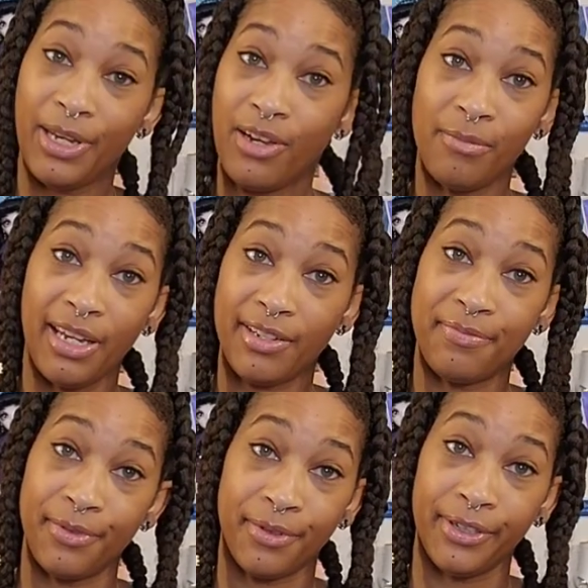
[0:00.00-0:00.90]
We gonna be
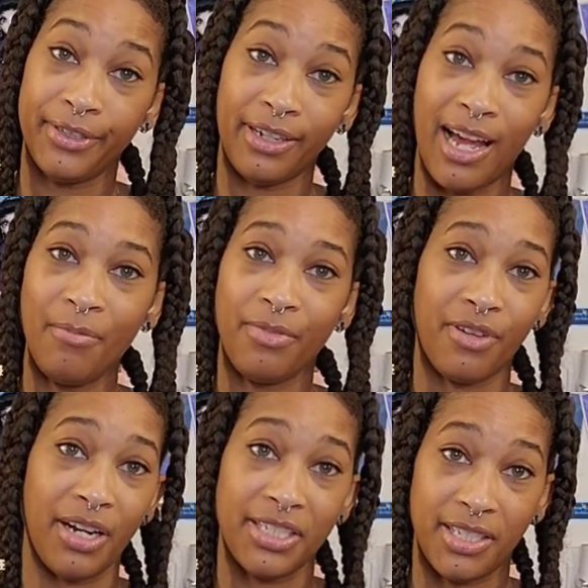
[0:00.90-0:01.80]
exploring. I'm
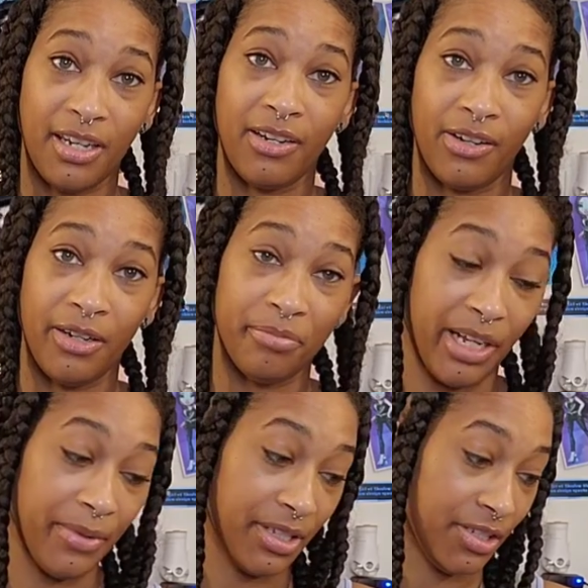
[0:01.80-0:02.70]
gonna sit here and
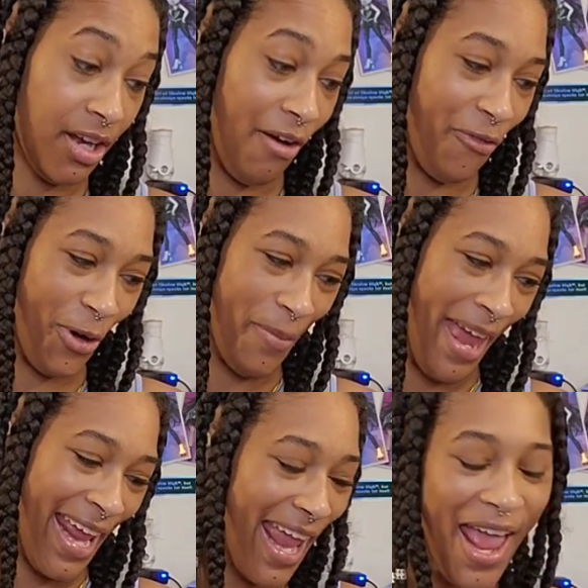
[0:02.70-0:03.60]
play with this doll for a
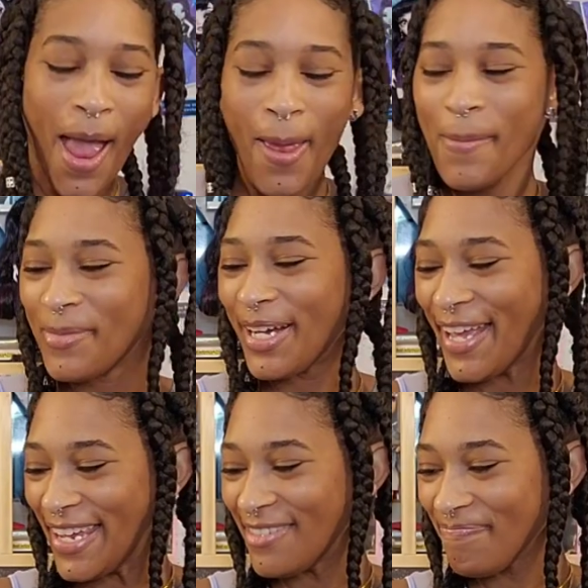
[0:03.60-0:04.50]
minute.
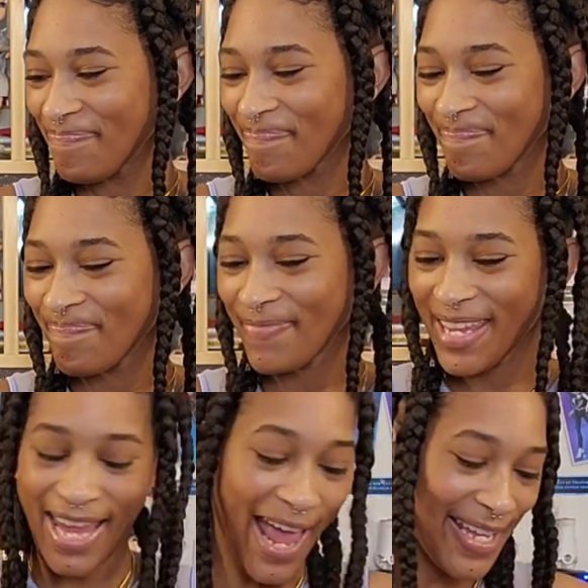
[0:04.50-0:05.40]
But,
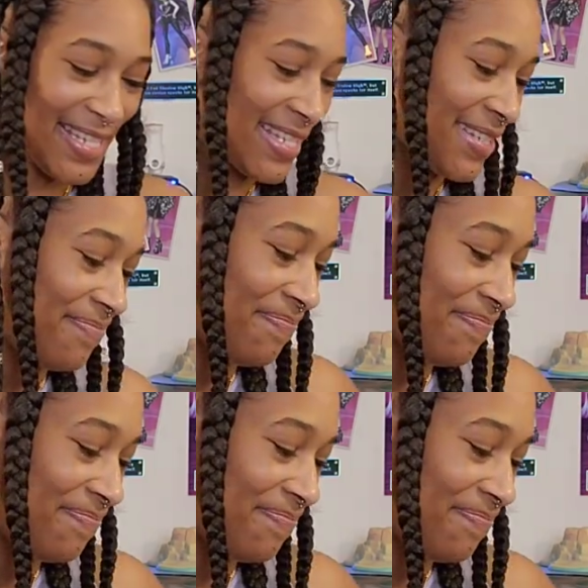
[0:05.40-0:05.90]
yes.